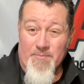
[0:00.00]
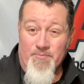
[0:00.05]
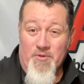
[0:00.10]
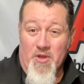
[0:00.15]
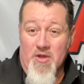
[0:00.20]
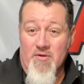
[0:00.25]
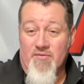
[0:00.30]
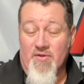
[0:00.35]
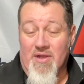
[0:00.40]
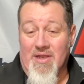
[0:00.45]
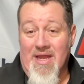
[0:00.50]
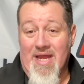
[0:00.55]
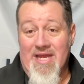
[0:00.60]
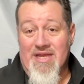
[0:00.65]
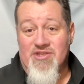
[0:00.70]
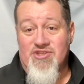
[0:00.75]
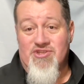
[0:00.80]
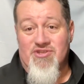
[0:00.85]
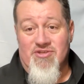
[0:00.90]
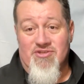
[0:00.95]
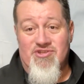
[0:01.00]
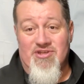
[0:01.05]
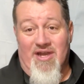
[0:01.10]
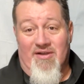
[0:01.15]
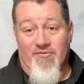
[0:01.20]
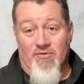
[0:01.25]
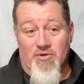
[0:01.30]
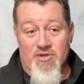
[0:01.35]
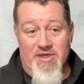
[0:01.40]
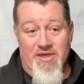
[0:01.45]
over the last
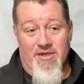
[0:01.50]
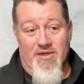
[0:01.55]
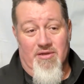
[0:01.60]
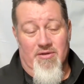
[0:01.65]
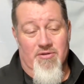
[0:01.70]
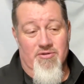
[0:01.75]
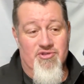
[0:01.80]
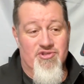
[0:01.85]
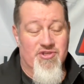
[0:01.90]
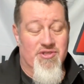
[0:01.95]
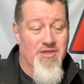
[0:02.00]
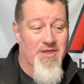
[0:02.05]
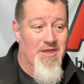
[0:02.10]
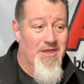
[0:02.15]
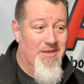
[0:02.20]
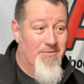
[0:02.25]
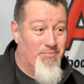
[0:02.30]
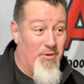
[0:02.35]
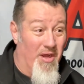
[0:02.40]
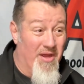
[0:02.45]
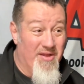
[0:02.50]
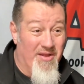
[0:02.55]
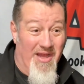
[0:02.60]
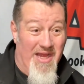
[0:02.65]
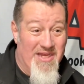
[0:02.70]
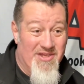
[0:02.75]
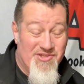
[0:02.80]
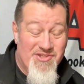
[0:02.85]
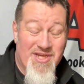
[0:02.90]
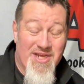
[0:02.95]
several years, probably the
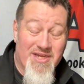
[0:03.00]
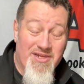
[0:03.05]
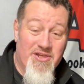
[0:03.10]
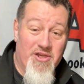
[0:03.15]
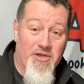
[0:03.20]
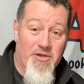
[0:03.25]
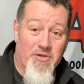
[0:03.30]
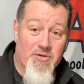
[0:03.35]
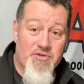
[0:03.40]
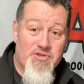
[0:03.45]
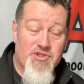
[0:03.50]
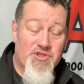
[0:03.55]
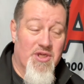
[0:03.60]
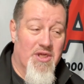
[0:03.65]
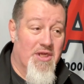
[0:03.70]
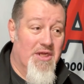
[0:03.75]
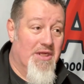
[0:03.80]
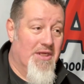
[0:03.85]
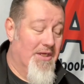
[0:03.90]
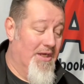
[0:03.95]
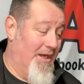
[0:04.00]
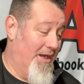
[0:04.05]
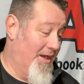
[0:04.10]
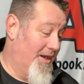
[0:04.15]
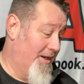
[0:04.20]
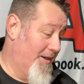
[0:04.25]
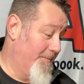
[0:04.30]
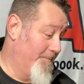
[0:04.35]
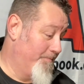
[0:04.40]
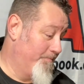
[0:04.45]
last 10 years.
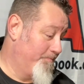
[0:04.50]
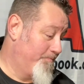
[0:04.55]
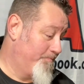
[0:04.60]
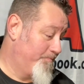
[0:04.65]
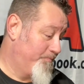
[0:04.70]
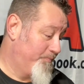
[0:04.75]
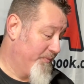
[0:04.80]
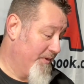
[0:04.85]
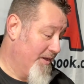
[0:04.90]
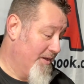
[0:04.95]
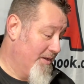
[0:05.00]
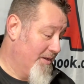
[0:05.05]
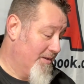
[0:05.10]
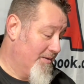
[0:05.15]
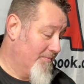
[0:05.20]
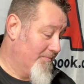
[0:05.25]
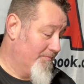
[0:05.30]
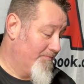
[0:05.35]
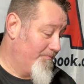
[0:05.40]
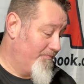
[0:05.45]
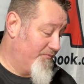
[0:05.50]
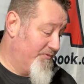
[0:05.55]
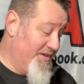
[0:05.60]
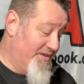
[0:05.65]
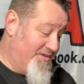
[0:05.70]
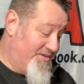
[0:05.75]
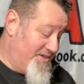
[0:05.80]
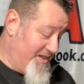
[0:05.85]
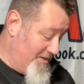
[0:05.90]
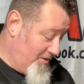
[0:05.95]
The
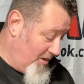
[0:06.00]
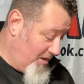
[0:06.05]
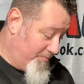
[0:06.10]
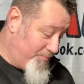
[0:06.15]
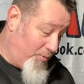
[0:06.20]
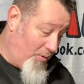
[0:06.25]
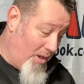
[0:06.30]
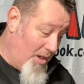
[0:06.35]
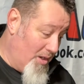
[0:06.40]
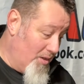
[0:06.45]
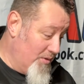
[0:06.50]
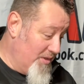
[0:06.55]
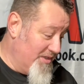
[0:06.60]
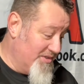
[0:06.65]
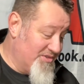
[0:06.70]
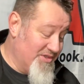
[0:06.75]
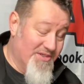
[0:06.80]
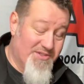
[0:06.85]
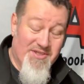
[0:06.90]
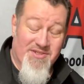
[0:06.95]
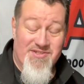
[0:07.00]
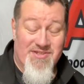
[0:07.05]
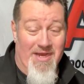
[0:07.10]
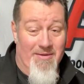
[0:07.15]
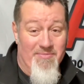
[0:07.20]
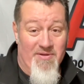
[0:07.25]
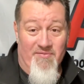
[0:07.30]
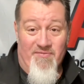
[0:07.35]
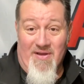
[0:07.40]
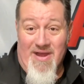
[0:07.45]
DR Pro is a
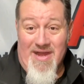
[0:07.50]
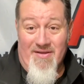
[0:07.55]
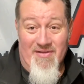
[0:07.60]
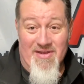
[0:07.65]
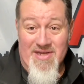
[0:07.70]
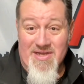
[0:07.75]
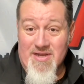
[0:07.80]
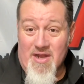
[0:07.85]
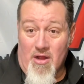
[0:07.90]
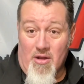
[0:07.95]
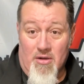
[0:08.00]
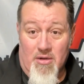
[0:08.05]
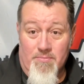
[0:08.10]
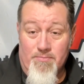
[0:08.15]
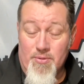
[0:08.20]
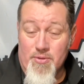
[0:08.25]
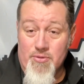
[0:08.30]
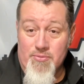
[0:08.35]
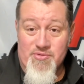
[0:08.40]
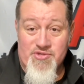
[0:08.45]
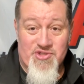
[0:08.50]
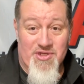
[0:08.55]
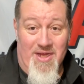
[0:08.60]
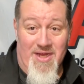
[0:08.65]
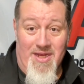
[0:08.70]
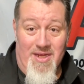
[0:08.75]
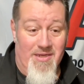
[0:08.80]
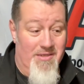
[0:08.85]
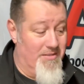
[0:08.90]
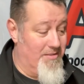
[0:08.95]
$75, $80 boom
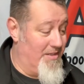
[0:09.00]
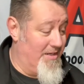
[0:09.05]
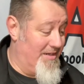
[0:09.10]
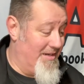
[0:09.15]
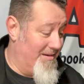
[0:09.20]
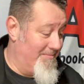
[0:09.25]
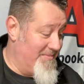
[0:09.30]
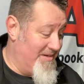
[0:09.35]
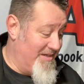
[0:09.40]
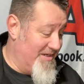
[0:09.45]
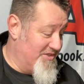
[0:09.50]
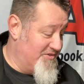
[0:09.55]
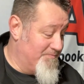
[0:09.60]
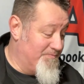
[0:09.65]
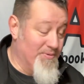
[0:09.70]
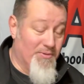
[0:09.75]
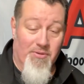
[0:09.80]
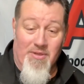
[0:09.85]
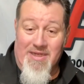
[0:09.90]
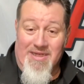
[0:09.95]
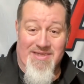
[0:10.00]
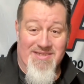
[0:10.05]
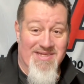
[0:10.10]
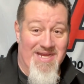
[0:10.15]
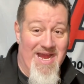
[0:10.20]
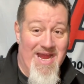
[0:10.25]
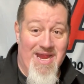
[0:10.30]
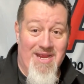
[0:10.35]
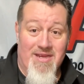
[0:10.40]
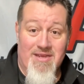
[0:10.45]
stand, and I mean, it's built like a
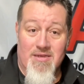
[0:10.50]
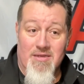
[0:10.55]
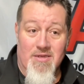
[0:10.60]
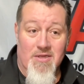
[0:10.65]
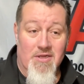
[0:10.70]
tank.